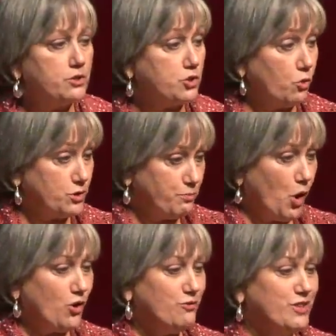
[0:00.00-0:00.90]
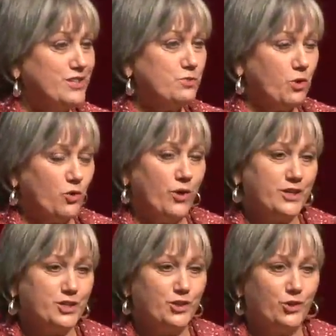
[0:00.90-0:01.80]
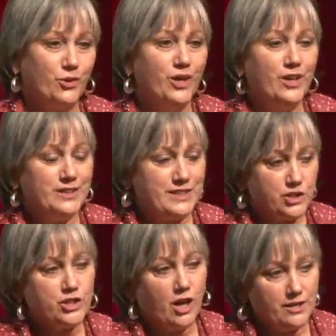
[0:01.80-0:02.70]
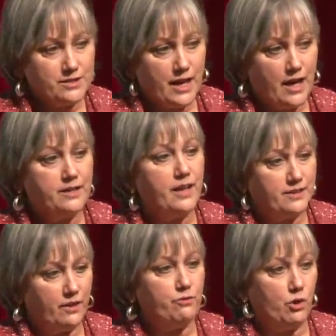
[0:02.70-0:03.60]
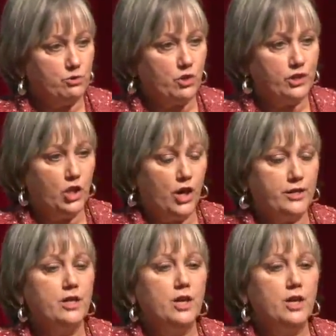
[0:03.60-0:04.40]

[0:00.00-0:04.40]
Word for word: So as part of this, we're going to digitize that and get those online.